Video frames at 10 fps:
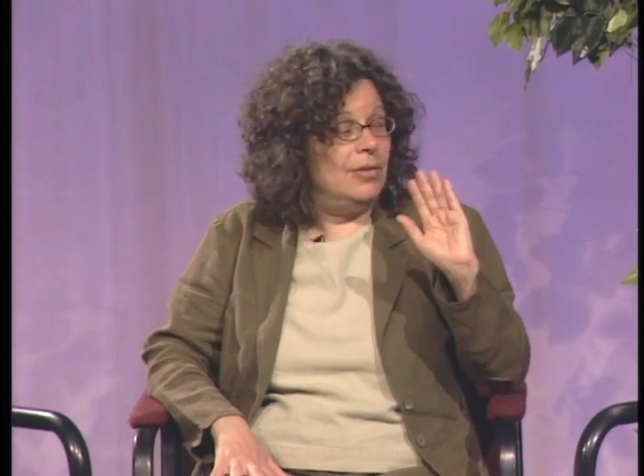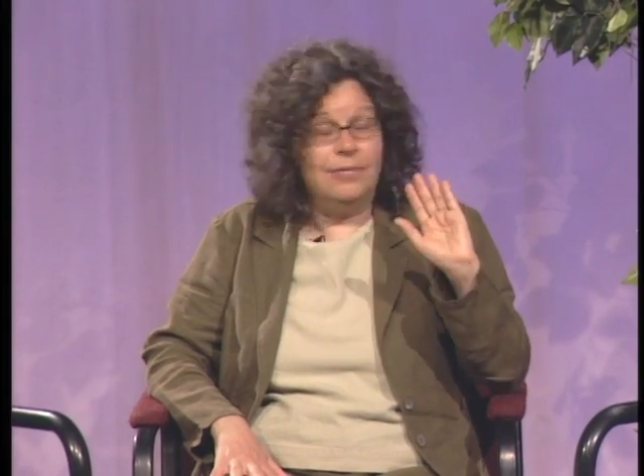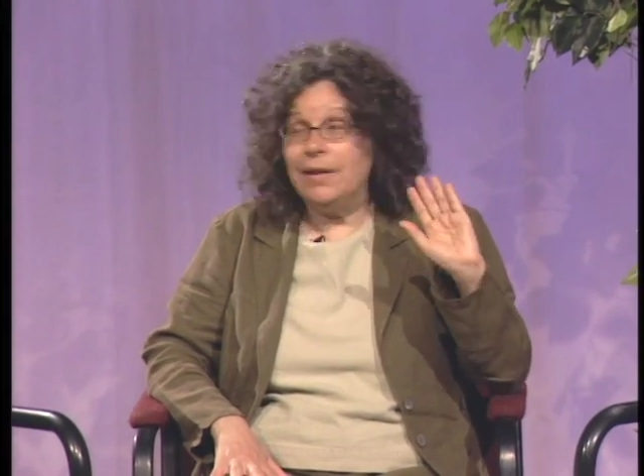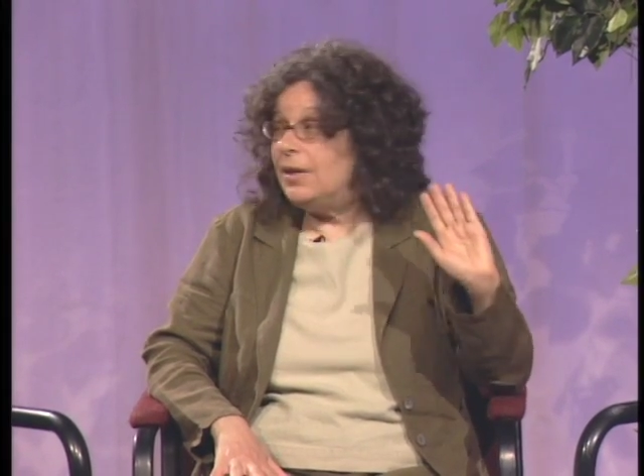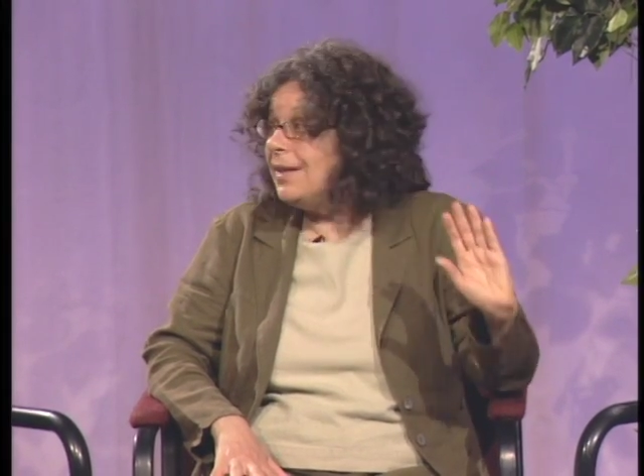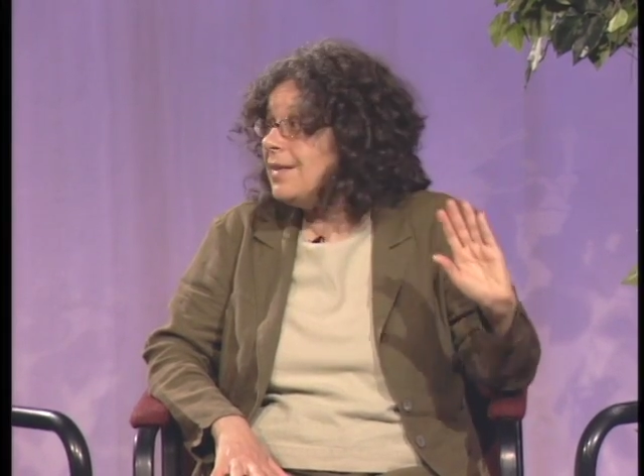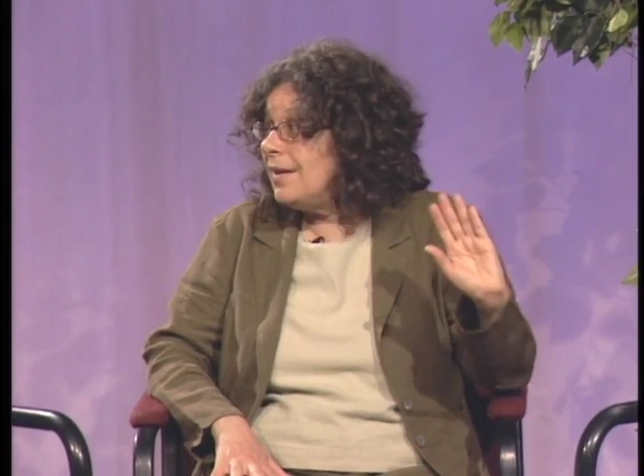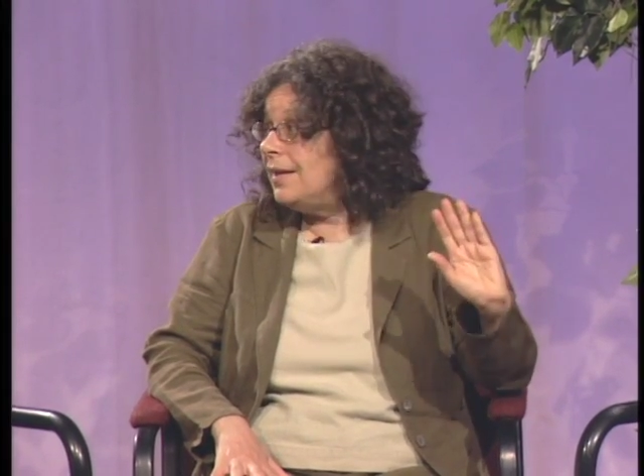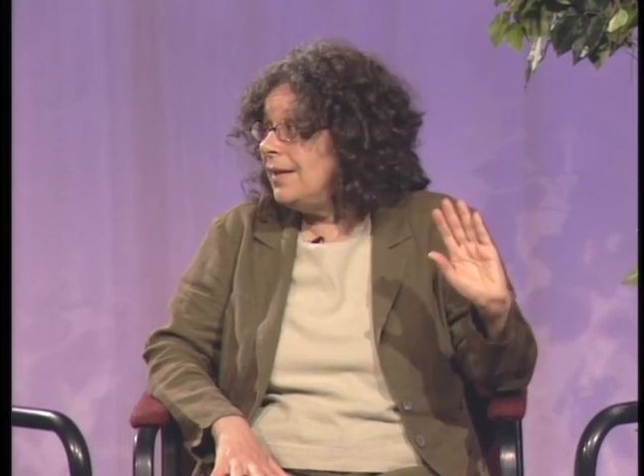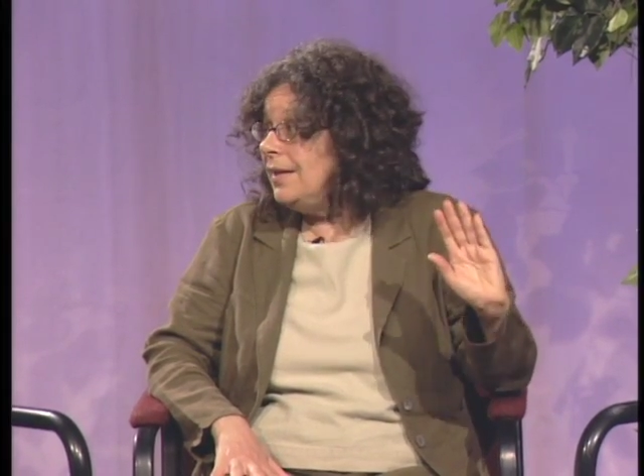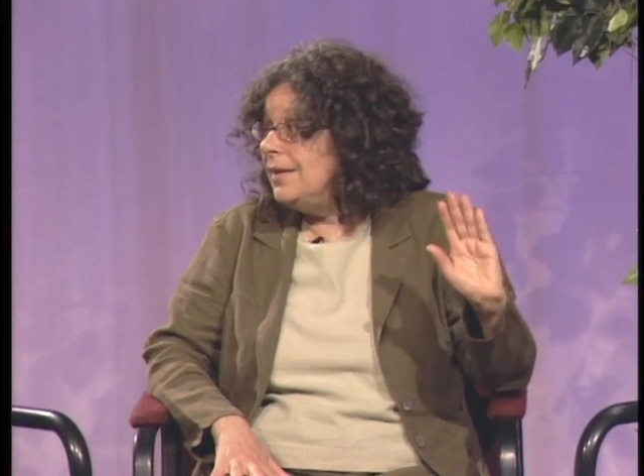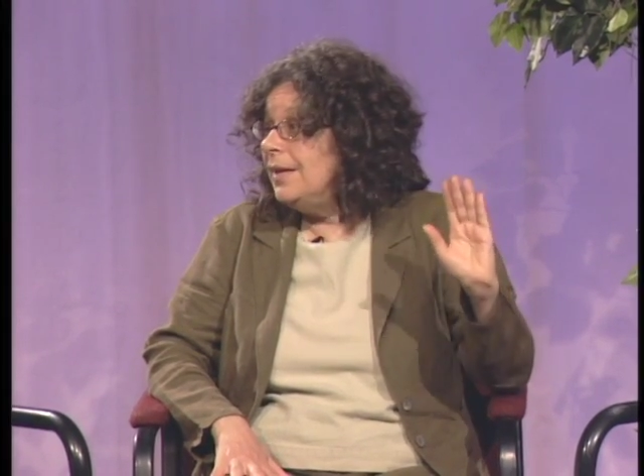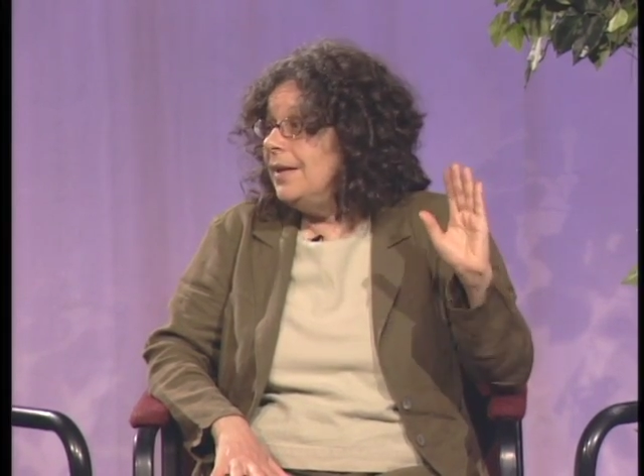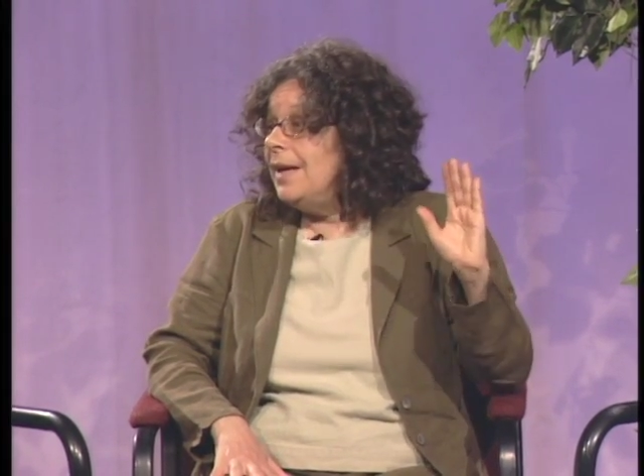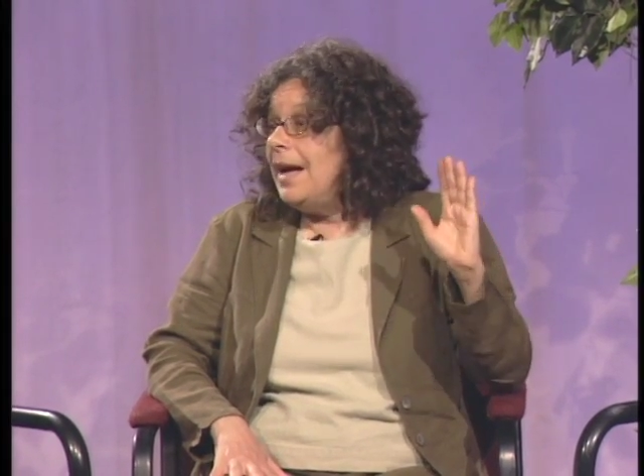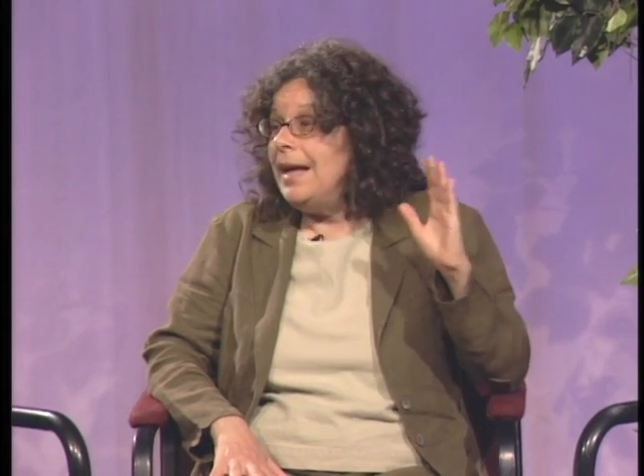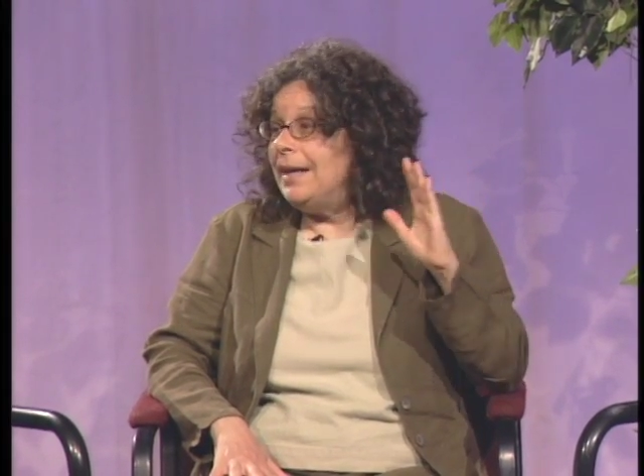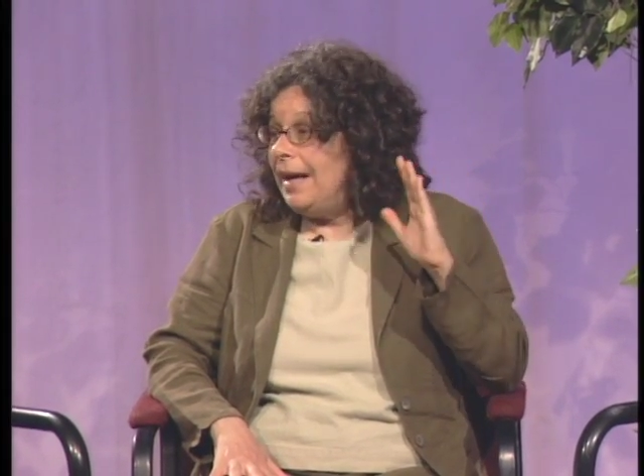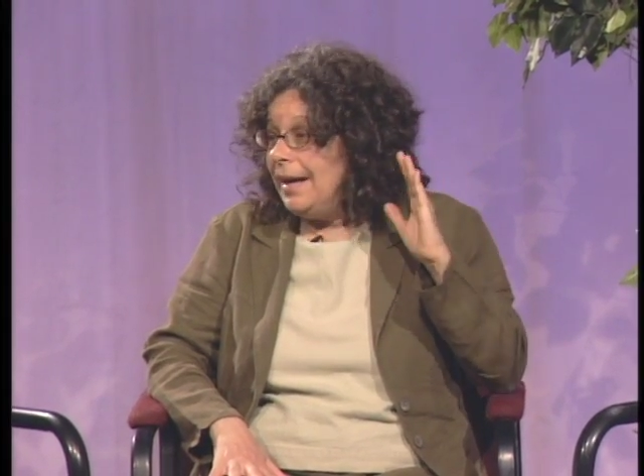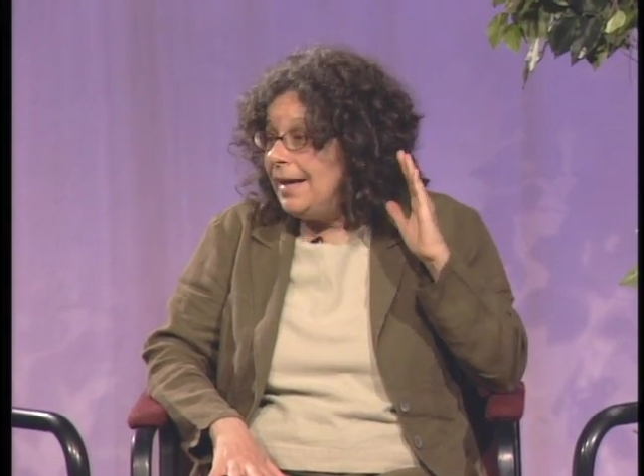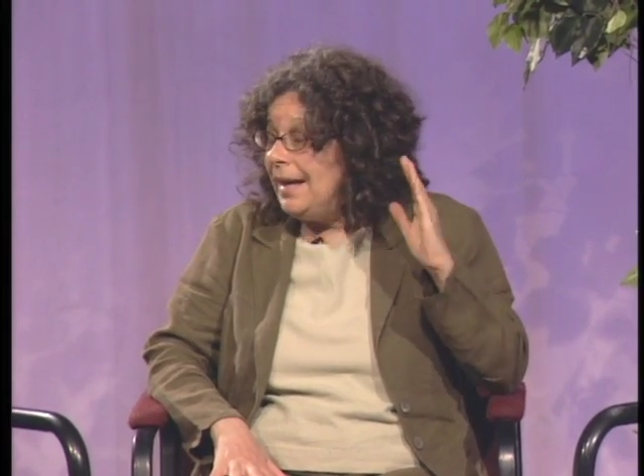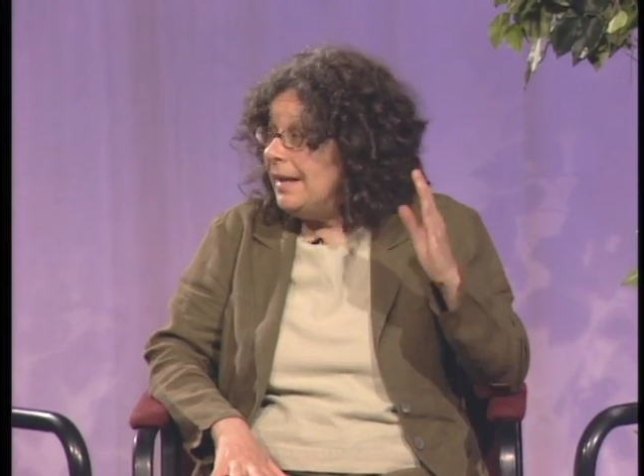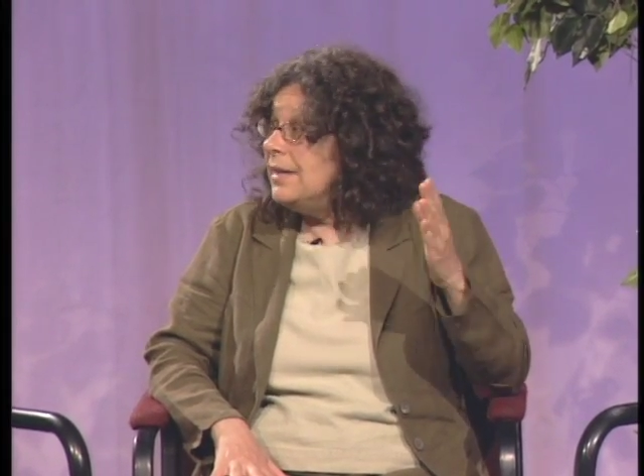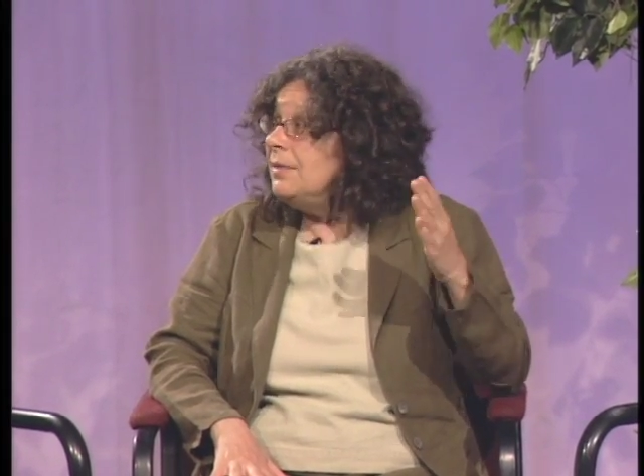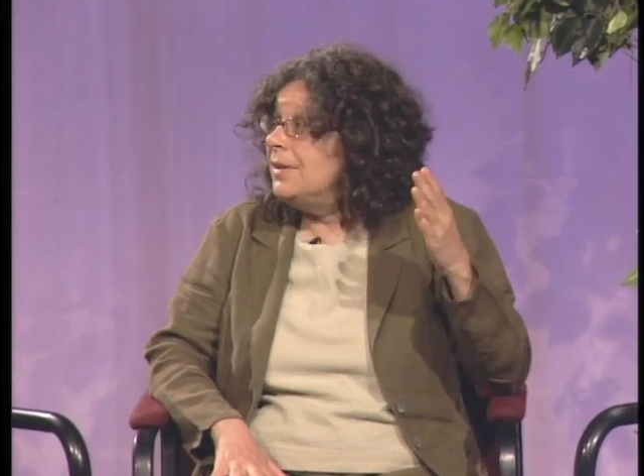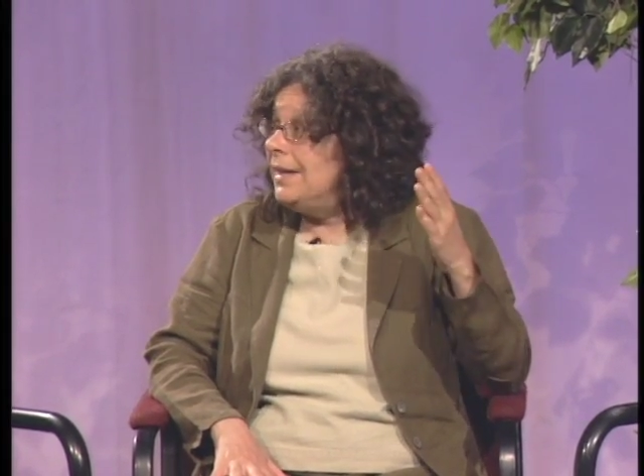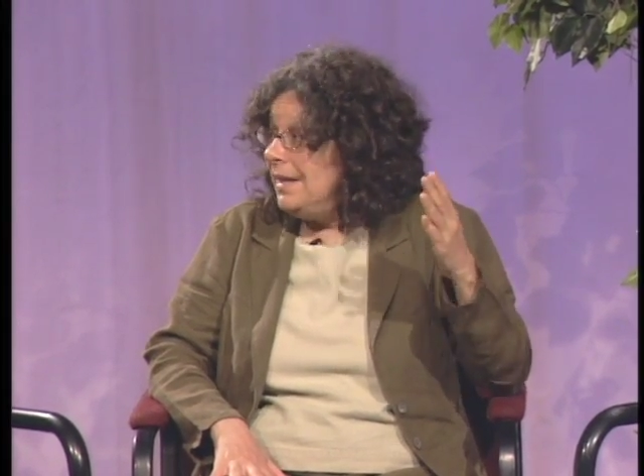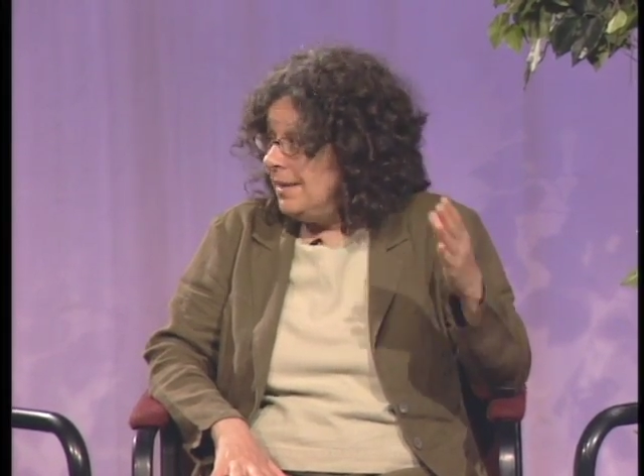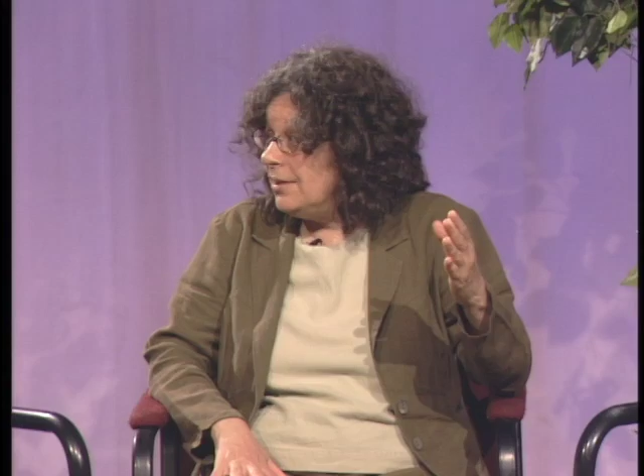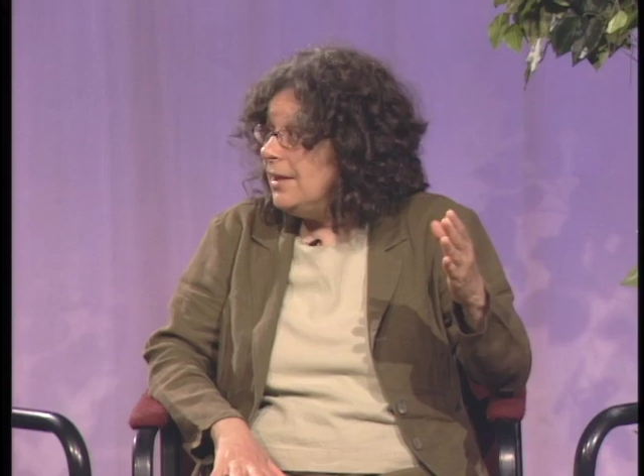are very excited, and I can't even hear